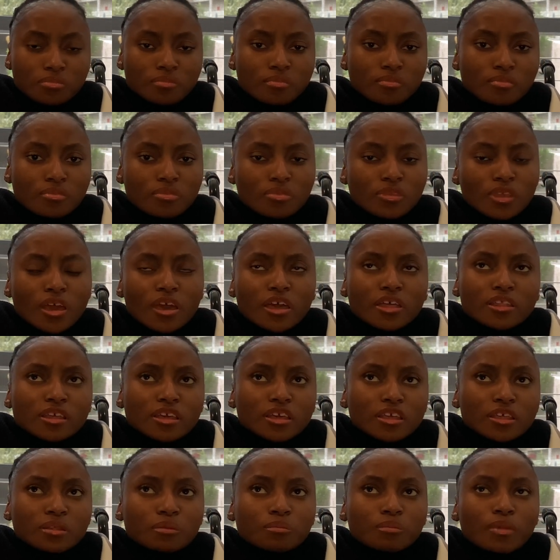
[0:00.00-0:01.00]
And
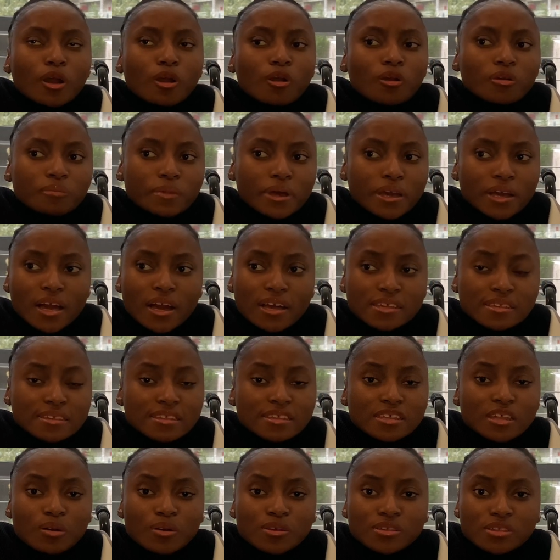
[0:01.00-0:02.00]
then my
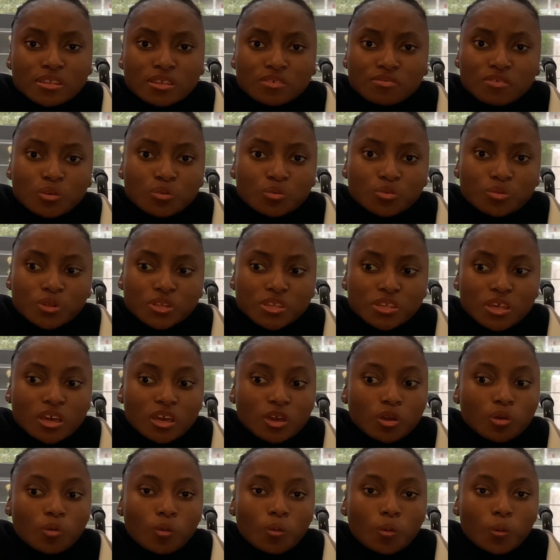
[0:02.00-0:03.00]
cousin that I was living with was
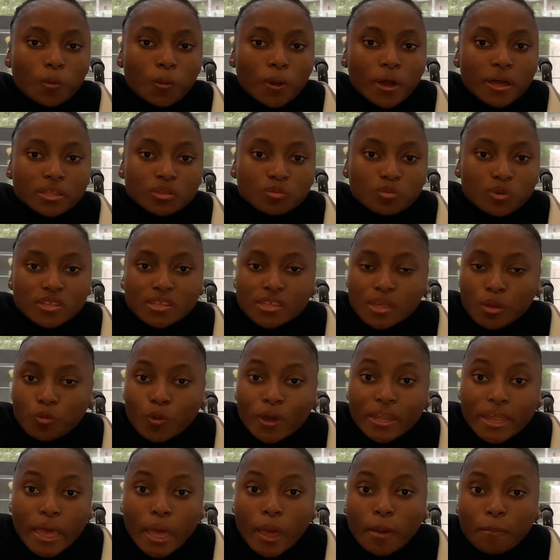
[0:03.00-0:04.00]
like, what
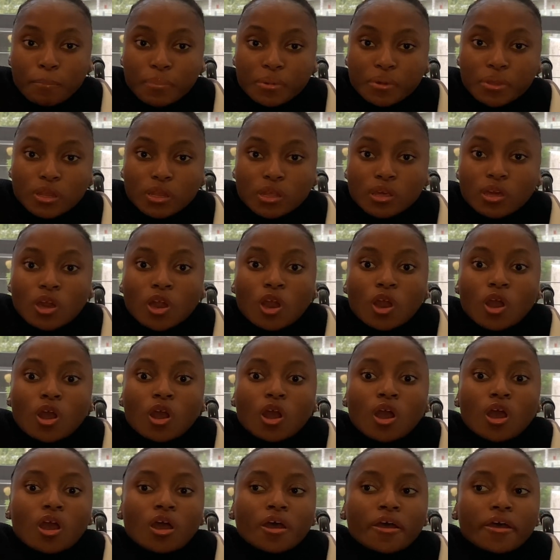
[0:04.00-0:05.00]
happened?
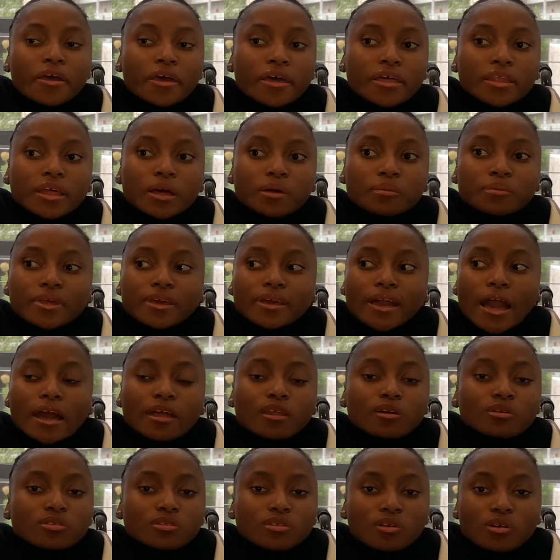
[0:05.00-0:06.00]
And I'm like, I
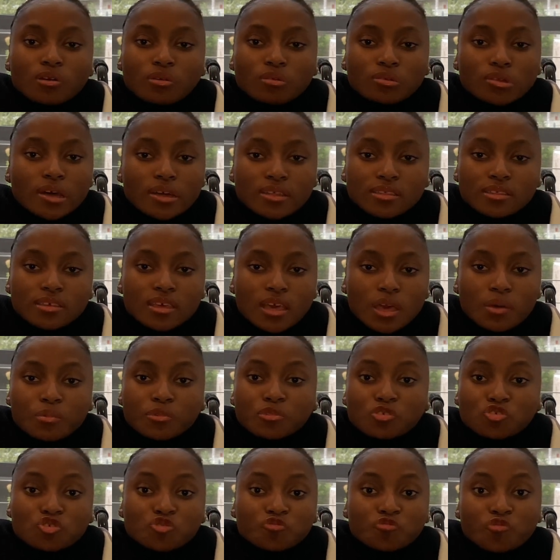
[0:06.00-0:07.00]
don't know, nothing
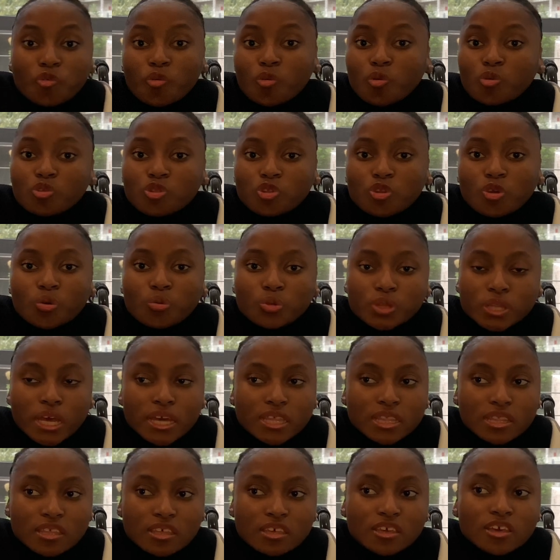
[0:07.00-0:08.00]
happened before. No,
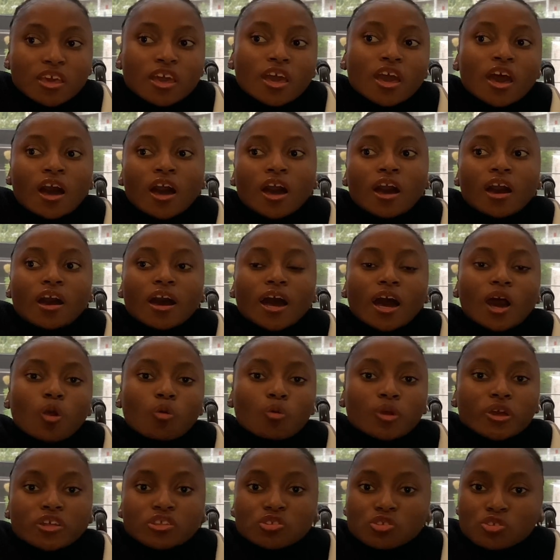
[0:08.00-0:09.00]
nothing. I
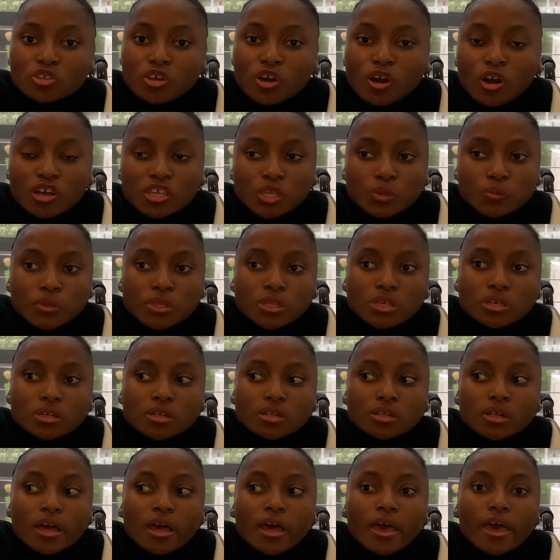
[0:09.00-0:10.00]
went to the
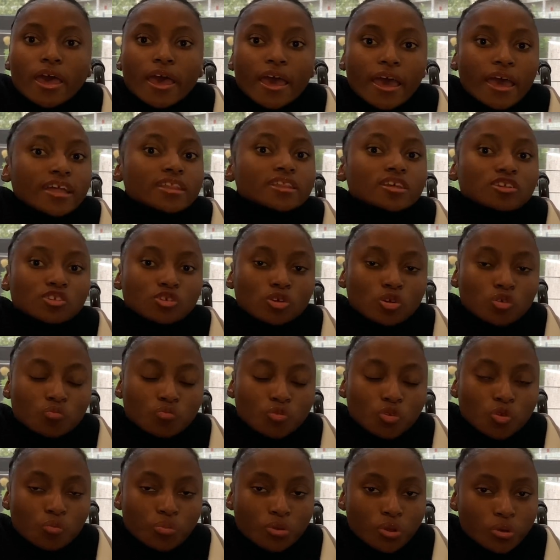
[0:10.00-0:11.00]
hospital and they told
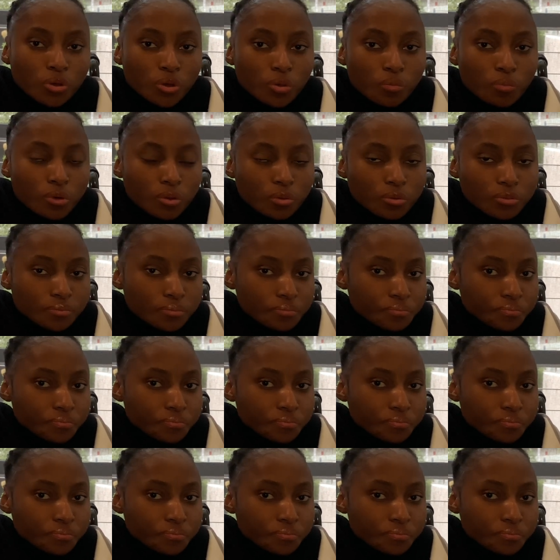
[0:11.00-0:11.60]
me you broke a bone.